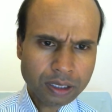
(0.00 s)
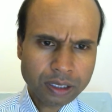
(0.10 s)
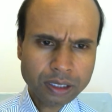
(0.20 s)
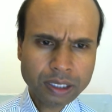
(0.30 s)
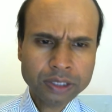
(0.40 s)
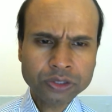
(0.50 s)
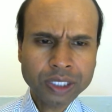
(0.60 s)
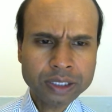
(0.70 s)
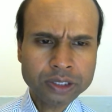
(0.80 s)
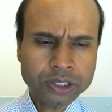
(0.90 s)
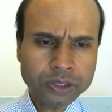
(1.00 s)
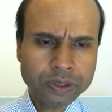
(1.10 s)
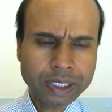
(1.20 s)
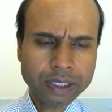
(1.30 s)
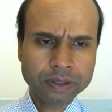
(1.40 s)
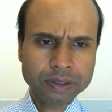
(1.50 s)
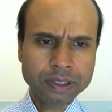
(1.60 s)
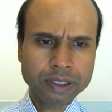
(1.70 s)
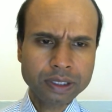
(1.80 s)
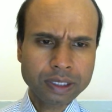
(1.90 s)
uh, I tried to tune
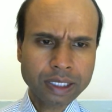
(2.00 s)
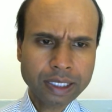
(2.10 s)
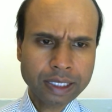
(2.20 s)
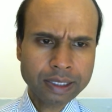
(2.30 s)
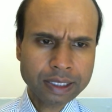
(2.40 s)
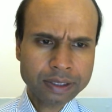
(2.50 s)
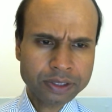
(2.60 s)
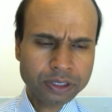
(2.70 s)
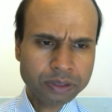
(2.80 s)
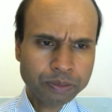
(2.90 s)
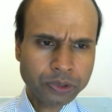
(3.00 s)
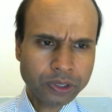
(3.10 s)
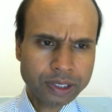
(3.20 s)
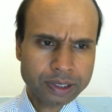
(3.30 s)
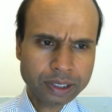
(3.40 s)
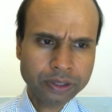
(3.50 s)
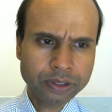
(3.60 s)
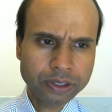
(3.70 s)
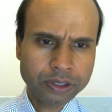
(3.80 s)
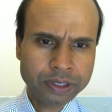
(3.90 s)
out and at certain points I
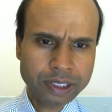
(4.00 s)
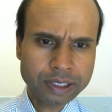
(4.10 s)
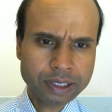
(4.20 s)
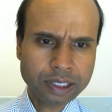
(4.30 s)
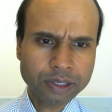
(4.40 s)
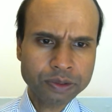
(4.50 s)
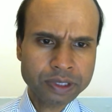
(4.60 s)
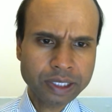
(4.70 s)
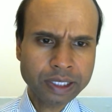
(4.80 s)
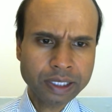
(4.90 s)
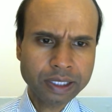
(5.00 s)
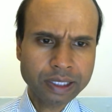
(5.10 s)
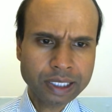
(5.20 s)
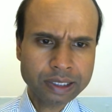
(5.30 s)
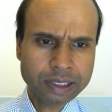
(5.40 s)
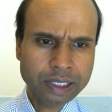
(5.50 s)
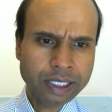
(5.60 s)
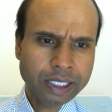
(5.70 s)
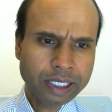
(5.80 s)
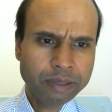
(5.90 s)
could notice that I was thinking that
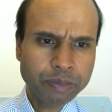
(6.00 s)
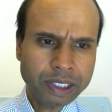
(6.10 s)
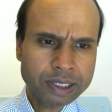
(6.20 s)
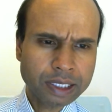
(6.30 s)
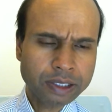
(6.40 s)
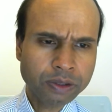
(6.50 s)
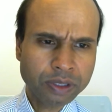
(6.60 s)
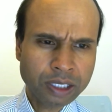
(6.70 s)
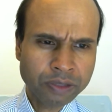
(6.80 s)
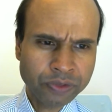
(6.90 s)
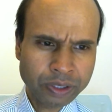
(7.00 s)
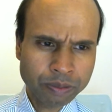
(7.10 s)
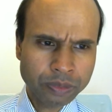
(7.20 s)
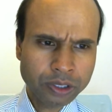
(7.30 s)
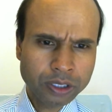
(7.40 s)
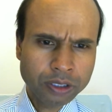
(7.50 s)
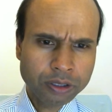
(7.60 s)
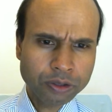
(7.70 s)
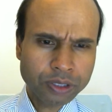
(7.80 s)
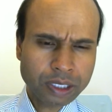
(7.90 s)
it means I don't love him
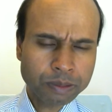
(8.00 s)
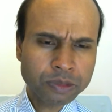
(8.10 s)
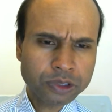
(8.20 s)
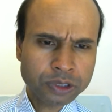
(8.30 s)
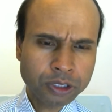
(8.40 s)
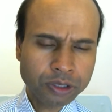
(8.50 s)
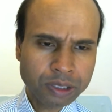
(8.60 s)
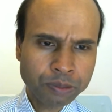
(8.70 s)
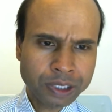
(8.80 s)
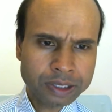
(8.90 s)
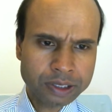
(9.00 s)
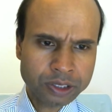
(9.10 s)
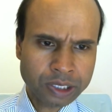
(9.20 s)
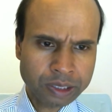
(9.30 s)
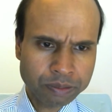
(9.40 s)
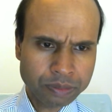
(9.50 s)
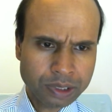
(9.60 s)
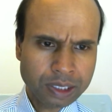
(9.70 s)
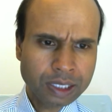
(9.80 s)
or that I'm not totally present to him.